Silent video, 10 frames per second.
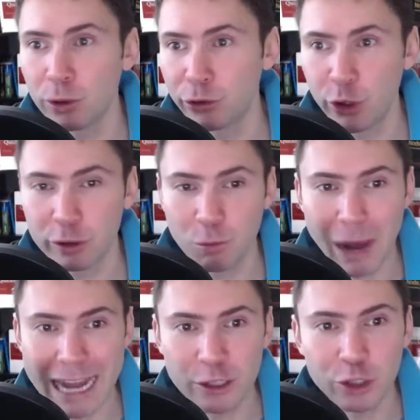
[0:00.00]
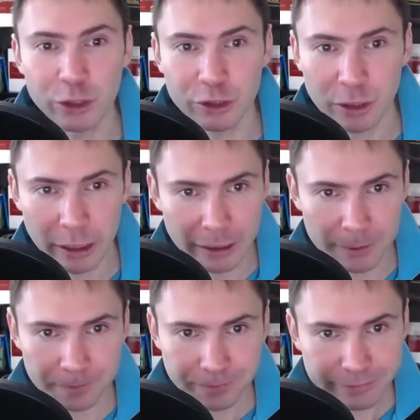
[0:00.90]
those modules
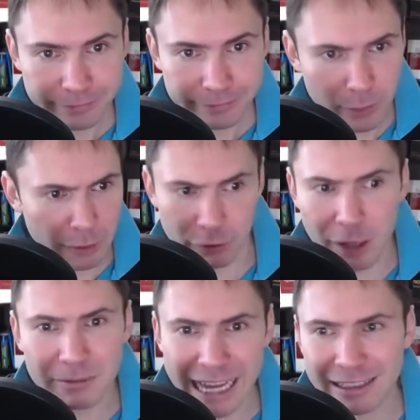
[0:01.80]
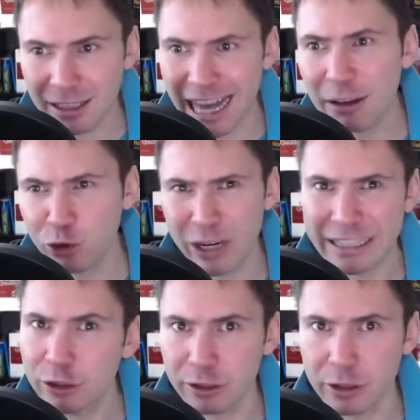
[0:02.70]
from that cloud
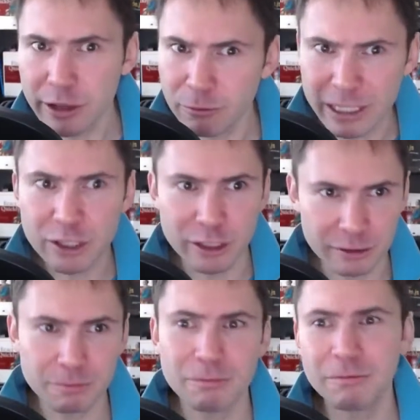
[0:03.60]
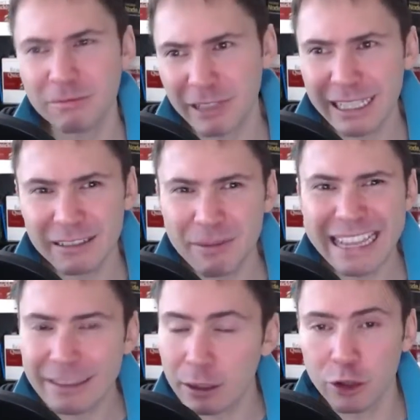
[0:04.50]
registry, which is it's
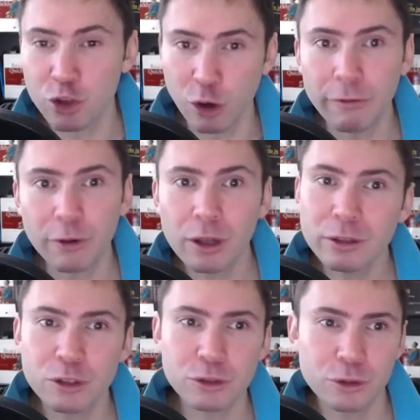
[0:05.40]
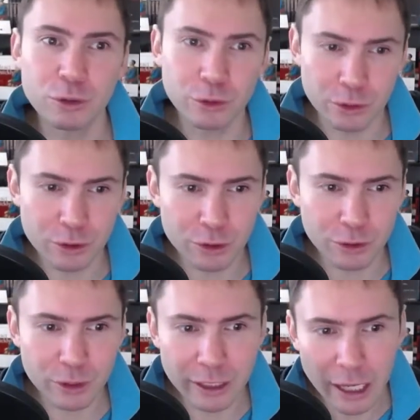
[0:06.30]
basically your fault. You
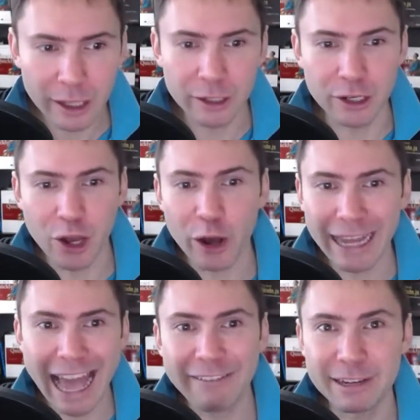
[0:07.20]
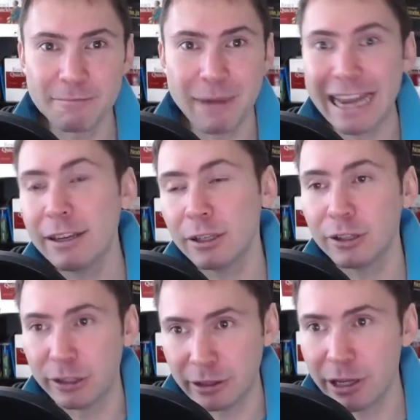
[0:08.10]
should not have
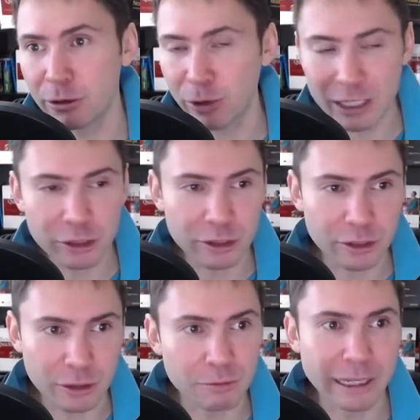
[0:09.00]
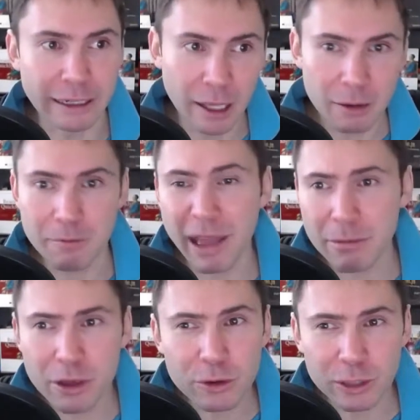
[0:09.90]
dependent on their registry, but
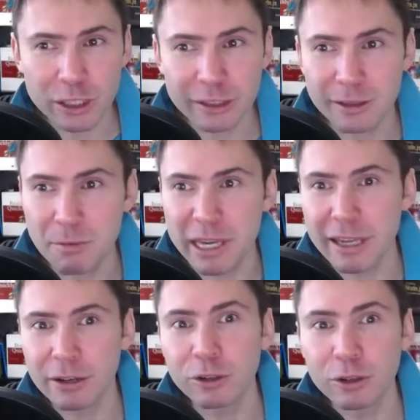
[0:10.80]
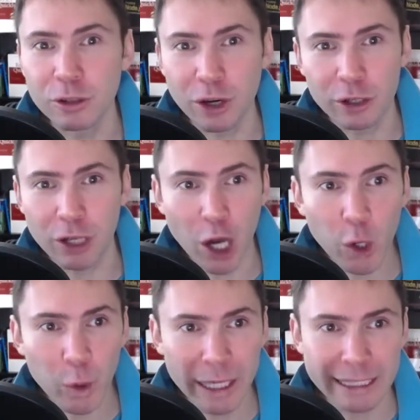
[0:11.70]
maybe you are just a beginner. You don't
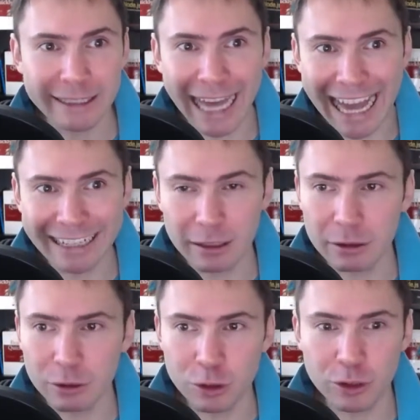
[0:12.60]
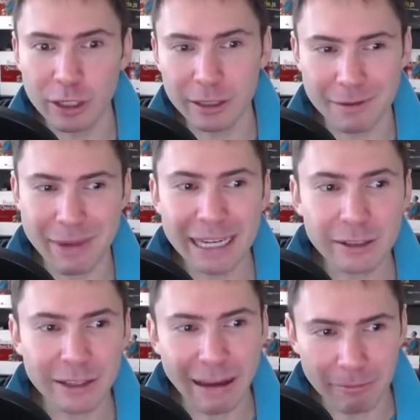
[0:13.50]
know that you shouldn't depend
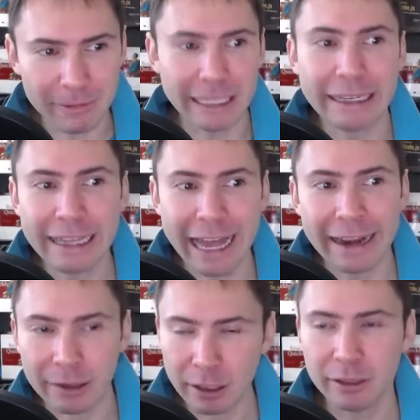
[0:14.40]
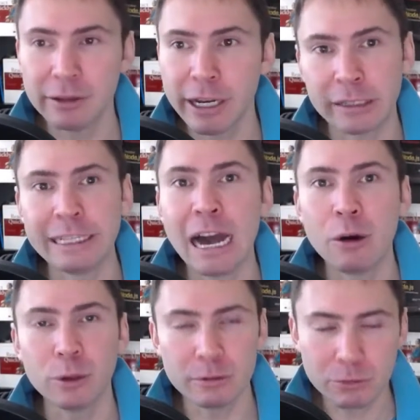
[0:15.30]
on them, and then they're
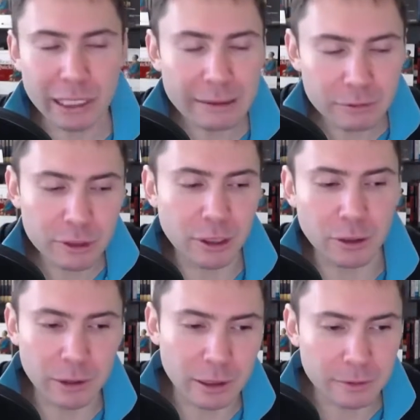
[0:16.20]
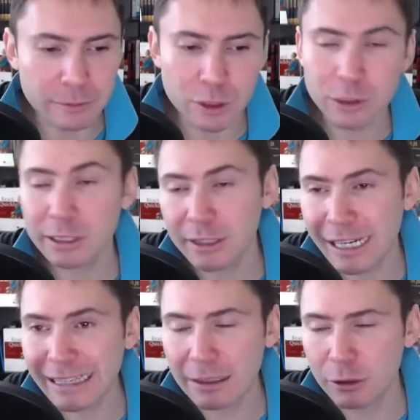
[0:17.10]
down, right? So you're
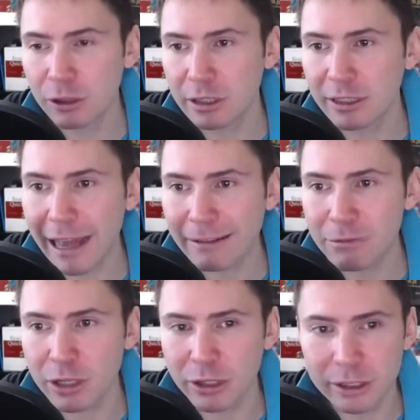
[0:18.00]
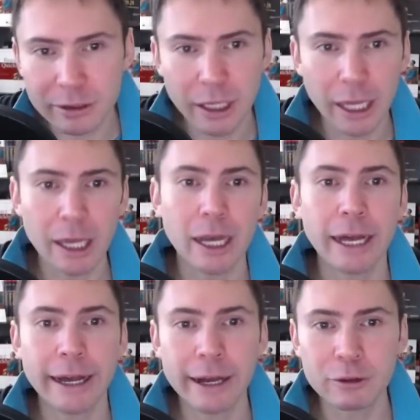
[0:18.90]
stuck. You're stuck because
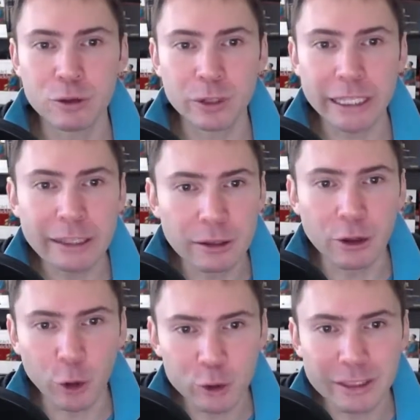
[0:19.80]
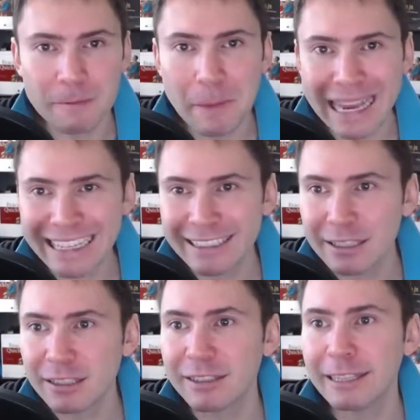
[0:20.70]
you need those
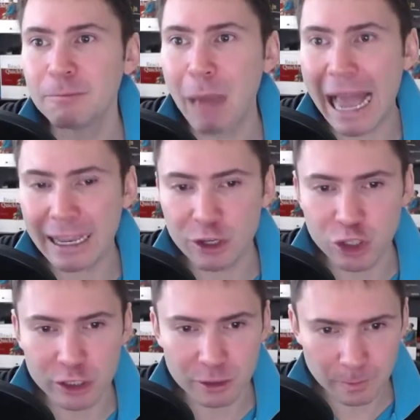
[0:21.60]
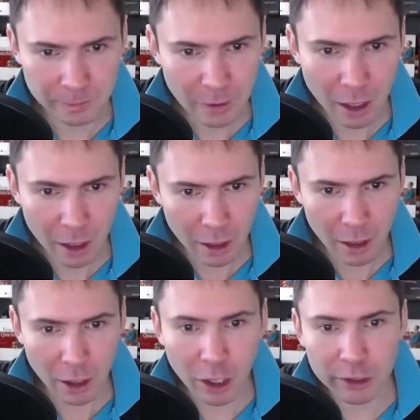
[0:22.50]
dependencies and packages.
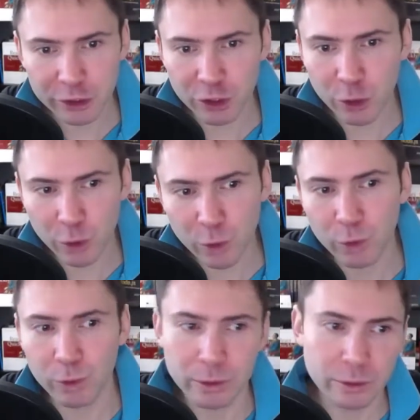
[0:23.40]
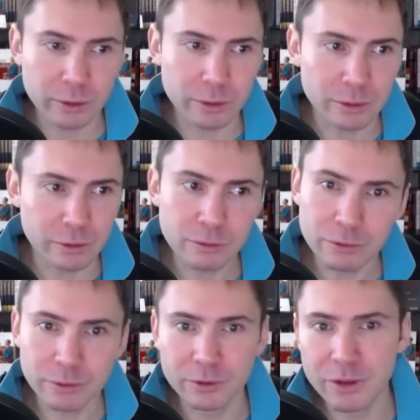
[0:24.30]
Also,
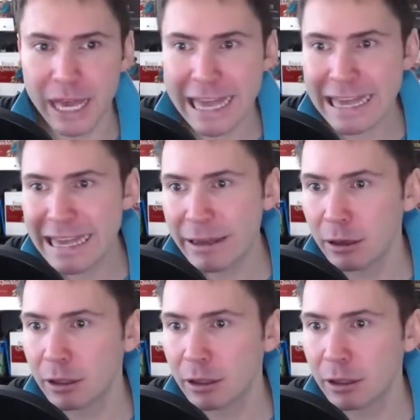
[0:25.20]
they